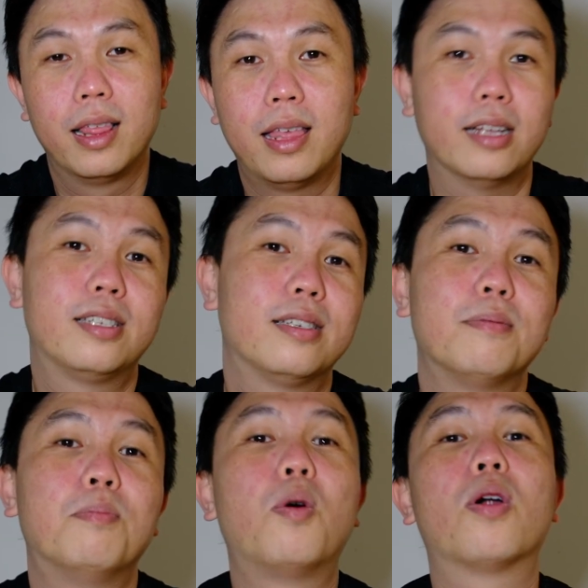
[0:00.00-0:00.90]
that's
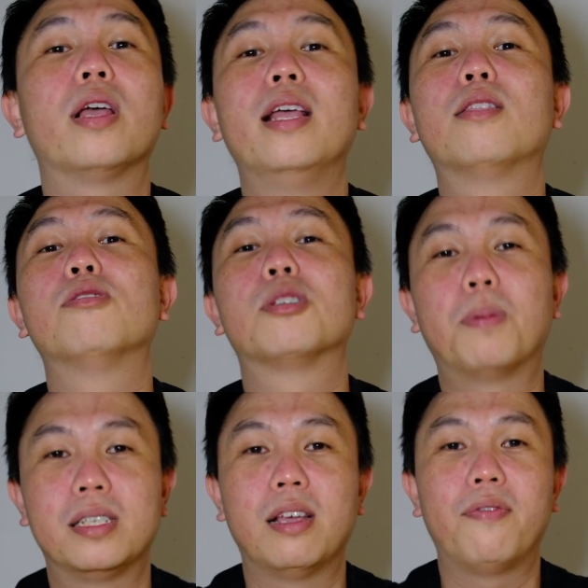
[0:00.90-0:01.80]
more into
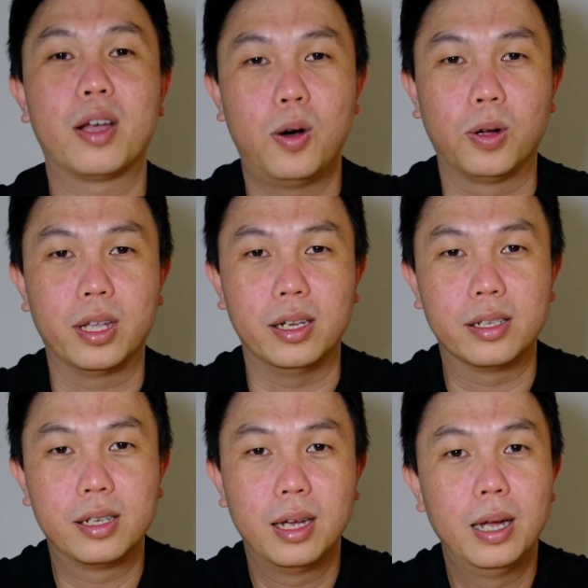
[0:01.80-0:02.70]
specific cocktails.